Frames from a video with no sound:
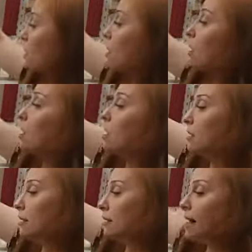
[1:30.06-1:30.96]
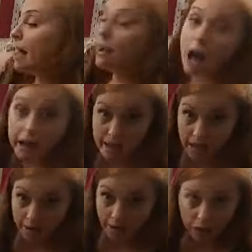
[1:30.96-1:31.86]
cutting, your standard tack
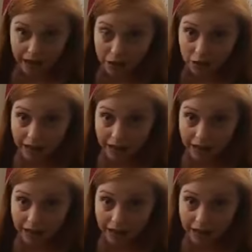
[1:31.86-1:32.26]
cutting mat.